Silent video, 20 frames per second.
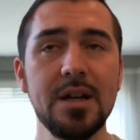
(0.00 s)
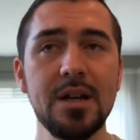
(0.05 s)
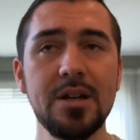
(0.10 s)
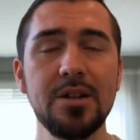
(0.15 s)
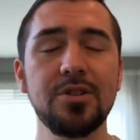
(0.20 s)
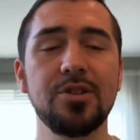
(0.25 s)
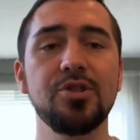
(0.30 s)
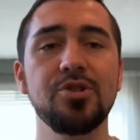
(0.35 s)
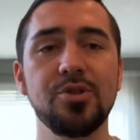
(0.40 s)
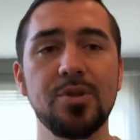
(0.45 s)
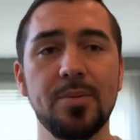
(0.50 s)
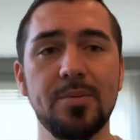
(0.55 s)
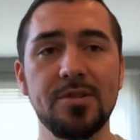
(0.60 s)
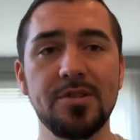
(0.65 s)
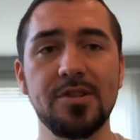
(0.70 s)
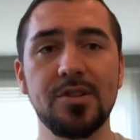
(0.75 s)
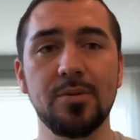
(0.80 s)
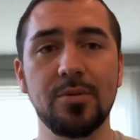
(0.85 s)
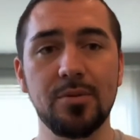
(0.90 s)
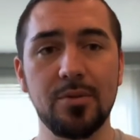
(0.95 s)
contribute
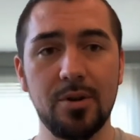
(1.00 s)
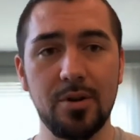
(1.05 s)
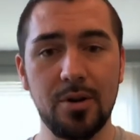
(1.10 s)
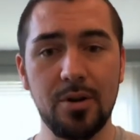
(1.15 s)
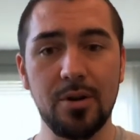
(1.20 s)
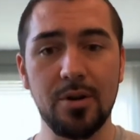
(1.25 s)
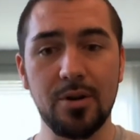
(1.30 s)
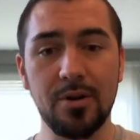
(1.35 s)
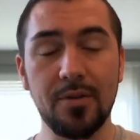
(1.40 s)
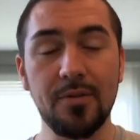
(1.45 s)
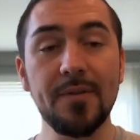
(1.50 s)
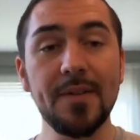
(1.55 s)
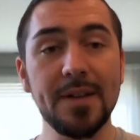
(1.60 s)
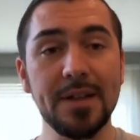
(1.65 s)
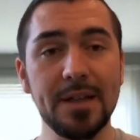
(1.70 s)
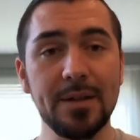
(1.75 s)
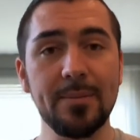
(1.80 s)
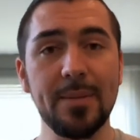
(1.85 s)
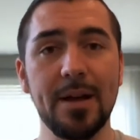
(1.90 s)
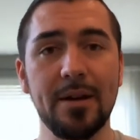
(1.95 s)
to her
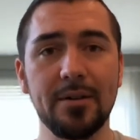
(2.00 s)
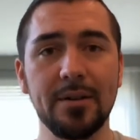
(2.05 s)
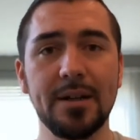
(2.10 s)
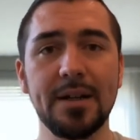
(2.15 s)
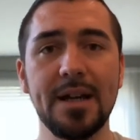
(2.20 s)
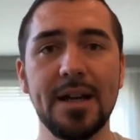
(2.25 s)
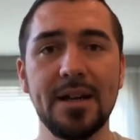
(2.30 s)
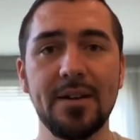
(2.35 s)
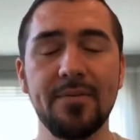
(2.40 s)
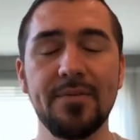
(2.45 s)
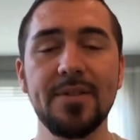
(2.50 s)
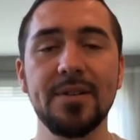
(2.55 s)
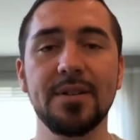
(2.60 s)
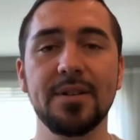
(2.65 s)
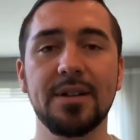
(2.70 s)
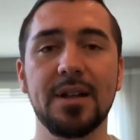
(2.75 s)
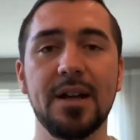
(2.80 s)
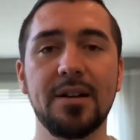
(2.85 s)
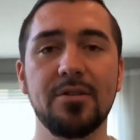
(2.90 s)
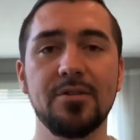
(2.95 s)
feeling better again and feeling
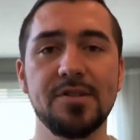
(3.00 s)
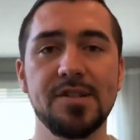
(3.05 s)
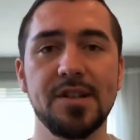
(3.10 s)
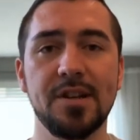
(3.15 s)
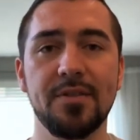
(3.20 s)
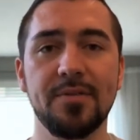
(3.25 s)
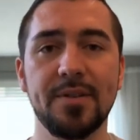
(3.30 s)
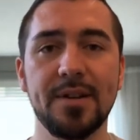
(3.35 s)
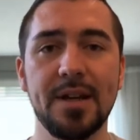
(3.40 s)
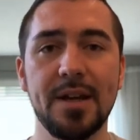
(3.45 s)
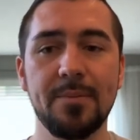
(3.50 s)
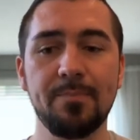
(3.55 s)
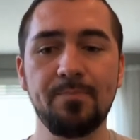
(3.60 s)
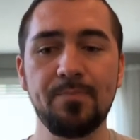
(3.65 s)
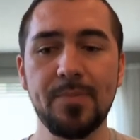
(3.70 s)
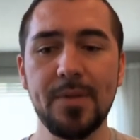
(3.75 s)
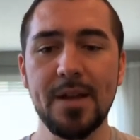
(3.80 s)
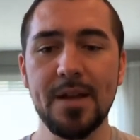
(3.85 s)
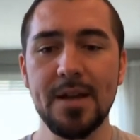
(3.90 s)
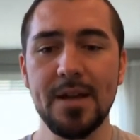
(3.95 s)
like herself again.
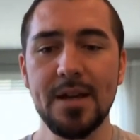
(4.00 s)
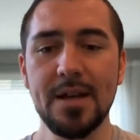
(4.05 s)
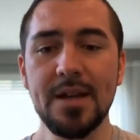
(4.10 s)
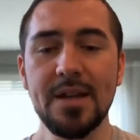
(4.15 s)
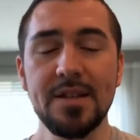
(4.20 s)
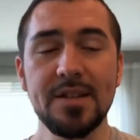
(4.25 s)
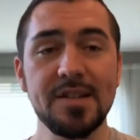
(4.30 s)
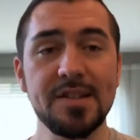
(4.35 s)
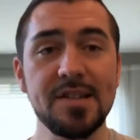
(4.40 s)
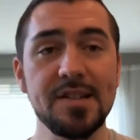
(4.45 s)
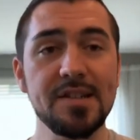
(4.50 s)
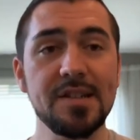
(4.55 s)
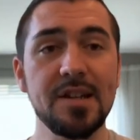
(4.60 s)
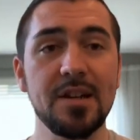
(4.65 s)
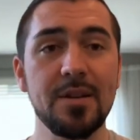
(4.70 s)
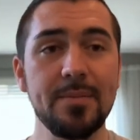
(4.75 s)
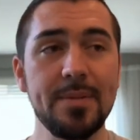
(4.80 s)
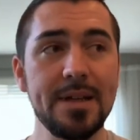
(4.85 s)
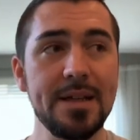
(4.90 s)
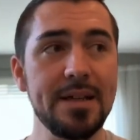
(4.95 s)
This is going to
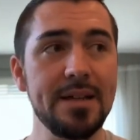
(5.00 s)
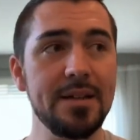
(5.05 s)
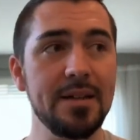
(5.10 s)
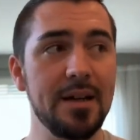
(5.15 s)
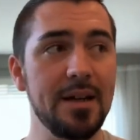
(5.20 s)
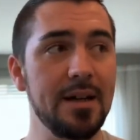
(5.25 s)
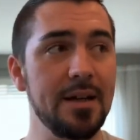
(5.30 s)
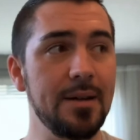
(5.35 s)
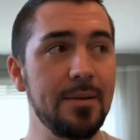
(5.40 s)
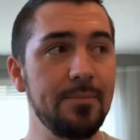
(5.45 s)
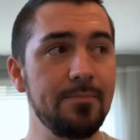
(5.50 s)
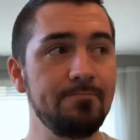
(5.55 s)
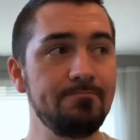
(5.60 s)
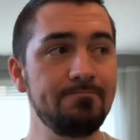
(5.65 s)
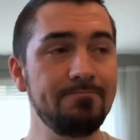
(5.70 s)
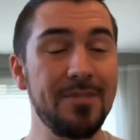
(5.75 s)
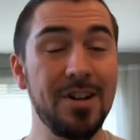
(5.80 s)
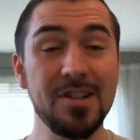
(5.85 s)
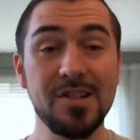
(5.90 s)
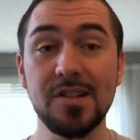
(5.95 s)
be
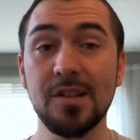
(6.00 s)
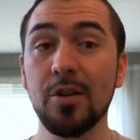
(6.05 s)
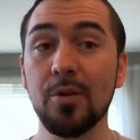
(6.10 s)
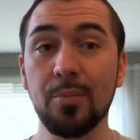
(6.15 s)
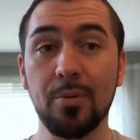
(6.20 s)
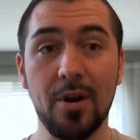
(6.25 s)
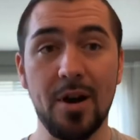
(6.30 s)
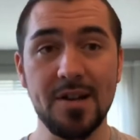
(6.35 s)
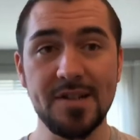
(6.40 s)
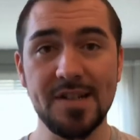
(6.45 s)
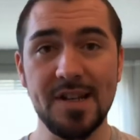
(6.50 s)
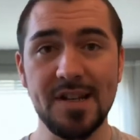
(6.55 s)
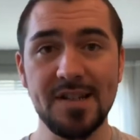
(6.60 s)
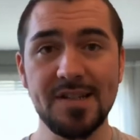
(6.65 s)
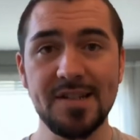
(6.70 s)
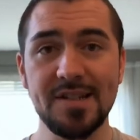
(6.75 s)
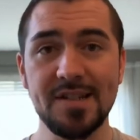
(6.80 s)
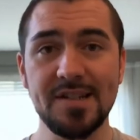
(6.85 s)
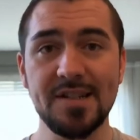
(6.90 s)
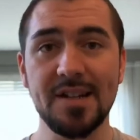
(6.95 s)
a slow
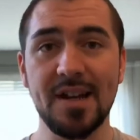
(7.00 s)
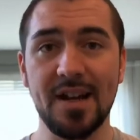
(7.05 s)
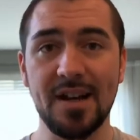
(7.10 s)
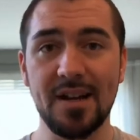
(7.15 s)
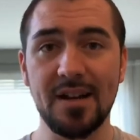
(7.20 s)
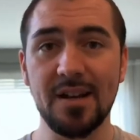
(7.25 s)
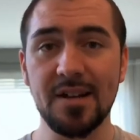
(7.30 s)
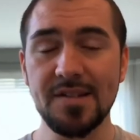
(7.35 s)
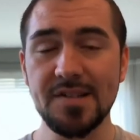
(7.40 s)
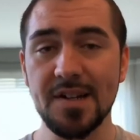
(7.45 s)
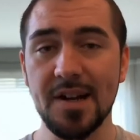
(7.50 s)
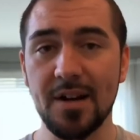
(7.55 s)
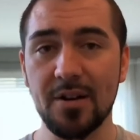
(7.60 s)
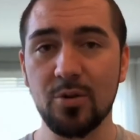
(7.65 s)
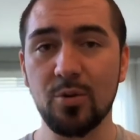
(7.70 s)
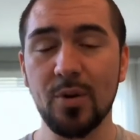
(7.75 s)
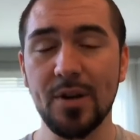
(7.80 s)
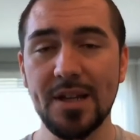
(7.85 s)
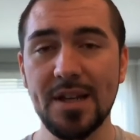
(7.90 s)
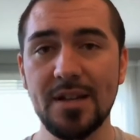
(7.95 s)
process. It's not a
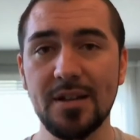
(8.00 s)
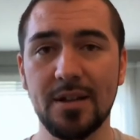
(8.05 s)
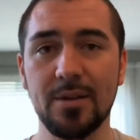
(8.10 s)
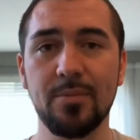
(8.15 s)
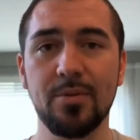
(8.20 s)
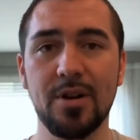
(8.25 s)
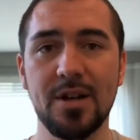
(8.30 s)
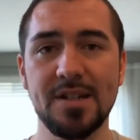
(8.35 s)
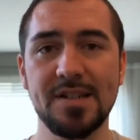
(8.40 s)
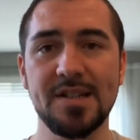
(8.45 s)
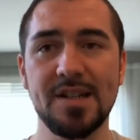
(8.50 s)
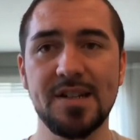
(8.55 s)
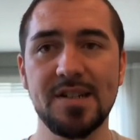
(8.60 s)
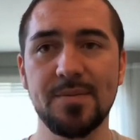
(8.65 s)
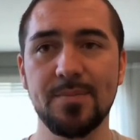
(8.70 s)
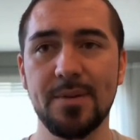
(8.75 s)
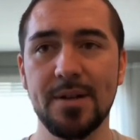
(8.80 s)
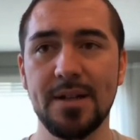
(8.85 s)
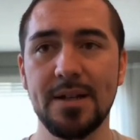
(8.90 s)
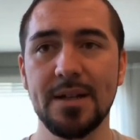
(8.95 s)
quick healing process,
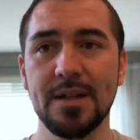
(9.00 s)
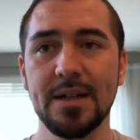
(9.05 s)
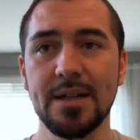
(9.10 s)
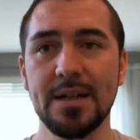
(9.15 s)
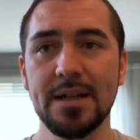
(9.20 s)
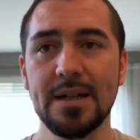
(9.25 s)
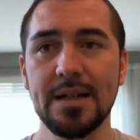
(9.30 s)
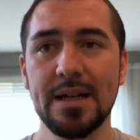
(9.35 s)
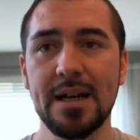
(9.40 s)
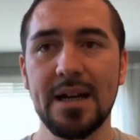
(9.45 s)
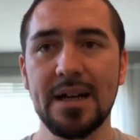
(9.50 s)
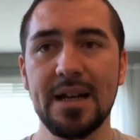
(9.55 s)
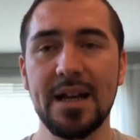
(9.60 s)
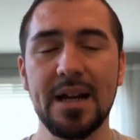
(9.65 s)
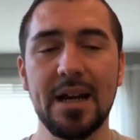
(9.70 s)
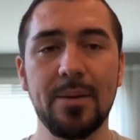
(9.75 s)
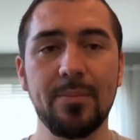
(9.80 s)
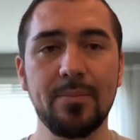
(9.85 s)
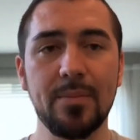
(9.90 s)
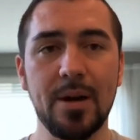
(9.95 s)
but
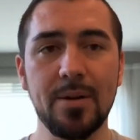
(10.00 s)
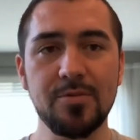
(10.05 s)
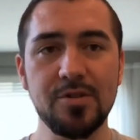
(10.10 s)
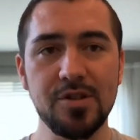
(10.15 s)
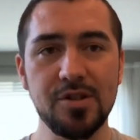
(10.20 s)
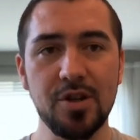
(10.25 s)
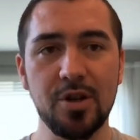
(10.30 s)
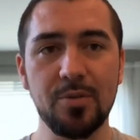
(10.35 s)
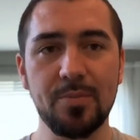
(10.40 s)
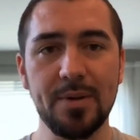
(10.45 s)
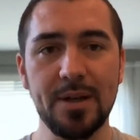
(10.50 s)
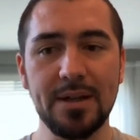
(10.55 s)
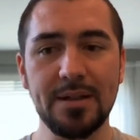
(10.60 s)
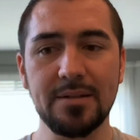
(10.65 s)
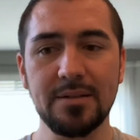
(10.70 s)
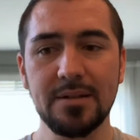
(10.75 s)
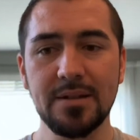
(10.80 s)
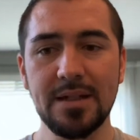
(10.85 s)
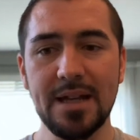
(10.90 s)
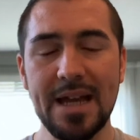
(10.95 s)
again, I'm just hoping
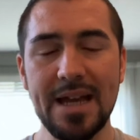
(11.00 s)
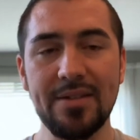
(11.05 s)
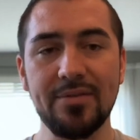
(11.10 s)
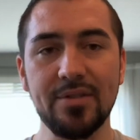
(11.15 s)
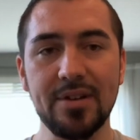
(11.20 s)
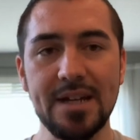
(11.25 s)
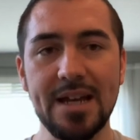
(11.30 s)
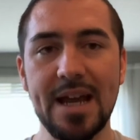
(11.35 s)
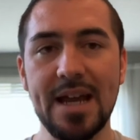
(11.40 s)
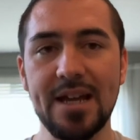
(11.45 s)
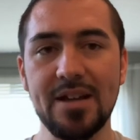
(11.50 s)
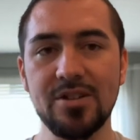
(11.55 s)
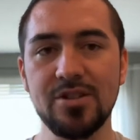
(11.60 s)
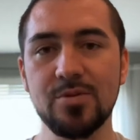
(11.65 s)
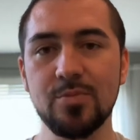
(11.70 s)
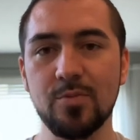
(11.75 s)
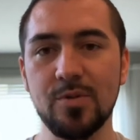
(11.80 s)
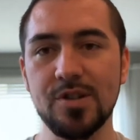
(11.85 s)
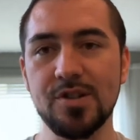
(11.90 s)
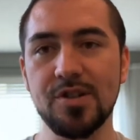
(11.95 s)
every day
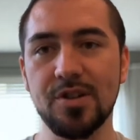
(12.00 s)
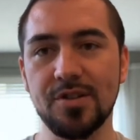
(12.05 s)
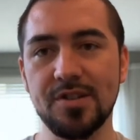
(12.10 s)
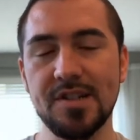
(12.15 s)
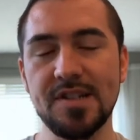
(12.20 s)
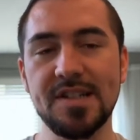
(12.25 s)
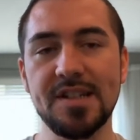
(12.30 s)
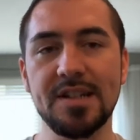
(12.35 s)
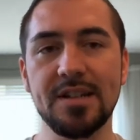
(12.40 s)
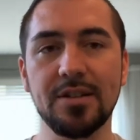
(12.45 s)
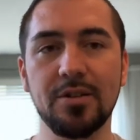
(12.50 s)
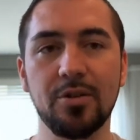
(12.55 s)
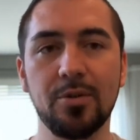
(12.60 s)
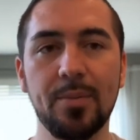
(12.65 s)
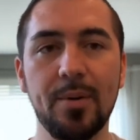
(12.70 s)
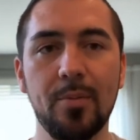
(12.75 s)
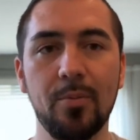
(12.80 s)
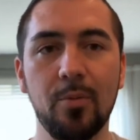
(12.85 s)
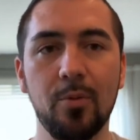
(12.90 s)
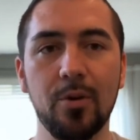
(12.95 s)
we start to see a little
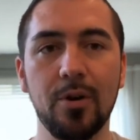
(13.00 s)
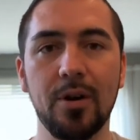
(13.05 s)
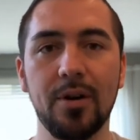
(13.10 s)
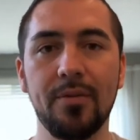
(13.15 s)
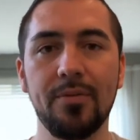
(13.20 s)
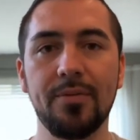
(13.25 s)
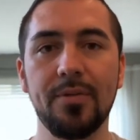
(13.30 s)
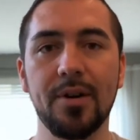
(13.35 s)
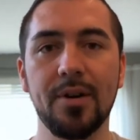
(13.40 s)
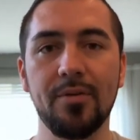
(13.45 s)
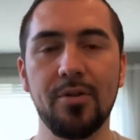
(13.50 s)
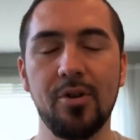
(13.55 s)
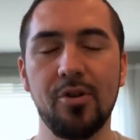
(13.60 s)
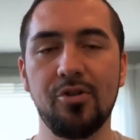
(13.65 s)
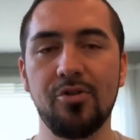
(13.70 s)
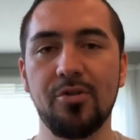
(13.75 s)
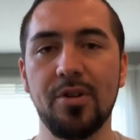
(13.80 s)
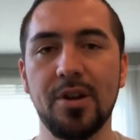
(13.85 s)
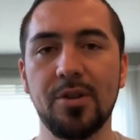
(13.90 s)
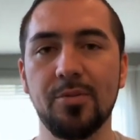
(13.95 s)
bit more of her
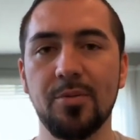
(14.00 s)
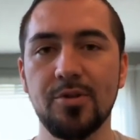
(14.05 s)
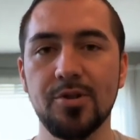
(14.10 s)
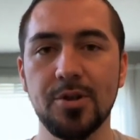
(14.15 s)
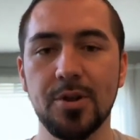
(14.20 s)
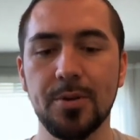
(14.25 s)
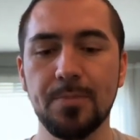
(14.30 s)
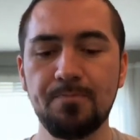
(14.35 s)
strength return.